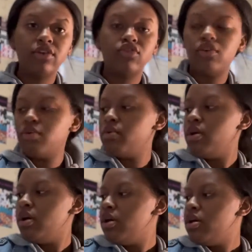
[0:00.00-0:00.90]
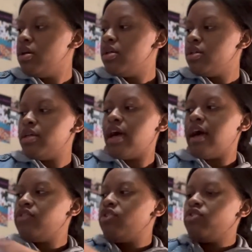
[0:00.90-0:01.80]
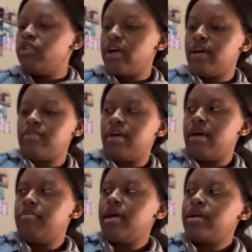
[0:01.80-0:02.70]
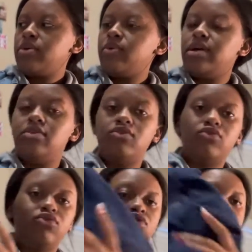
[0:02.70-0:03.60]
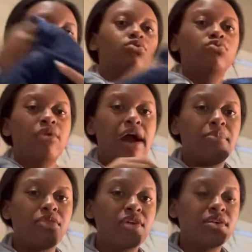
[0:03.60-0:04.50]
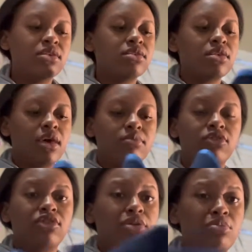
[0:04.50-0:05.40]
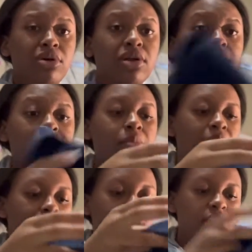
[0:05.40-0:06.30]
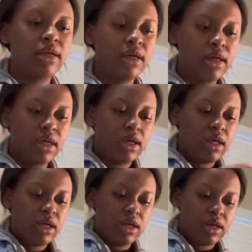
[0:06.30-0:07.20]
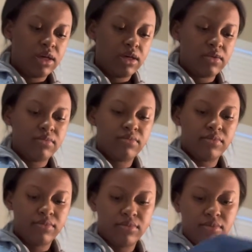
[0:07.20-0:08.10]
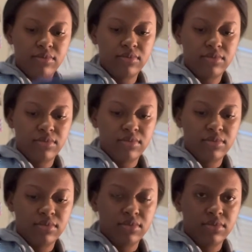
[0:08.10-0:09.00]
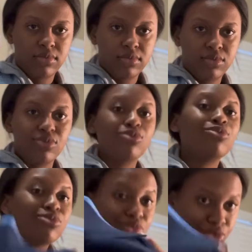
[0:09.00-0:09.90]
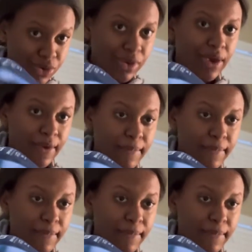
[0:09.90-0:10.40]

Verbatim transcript: So, I told her, like, I'm not going to wrap this, I'm just gonna put it in the bag. Um, so, yeah.